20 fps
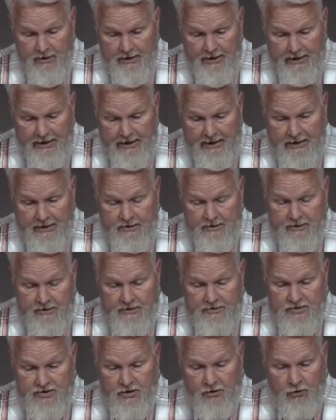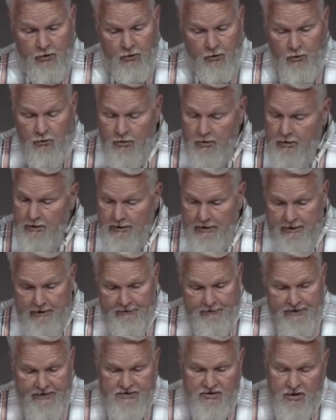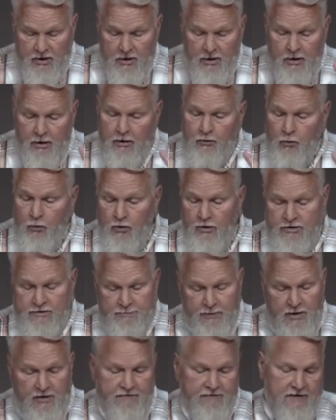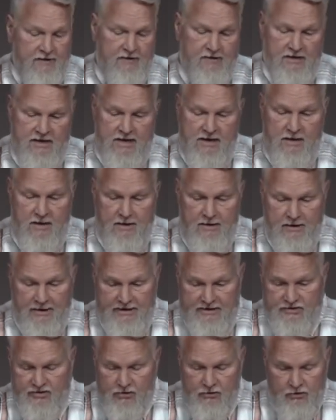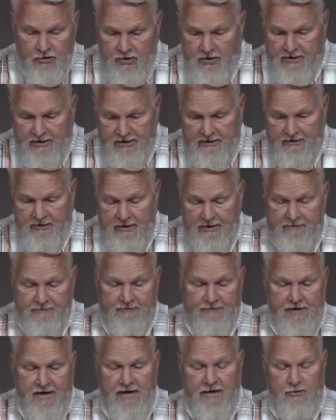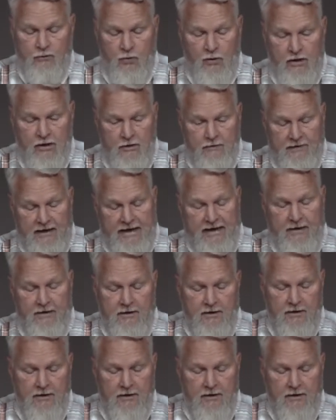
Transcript: And so this all works perfectly as you look and find where that